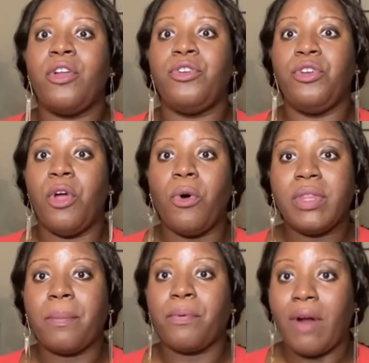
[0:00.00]
know
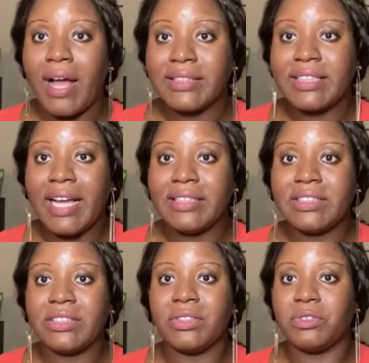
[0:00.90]
the
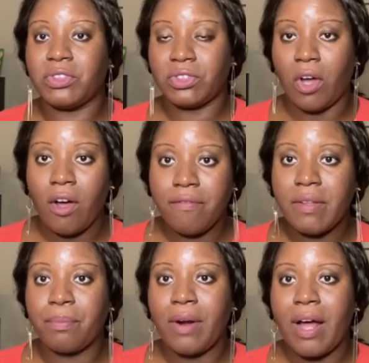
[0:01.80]
process to solve
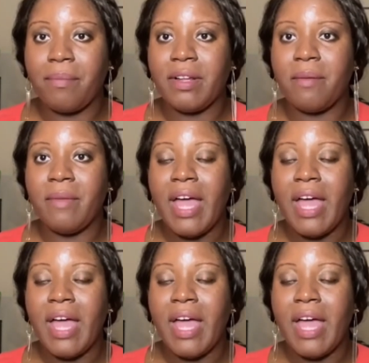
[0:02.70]
the problem,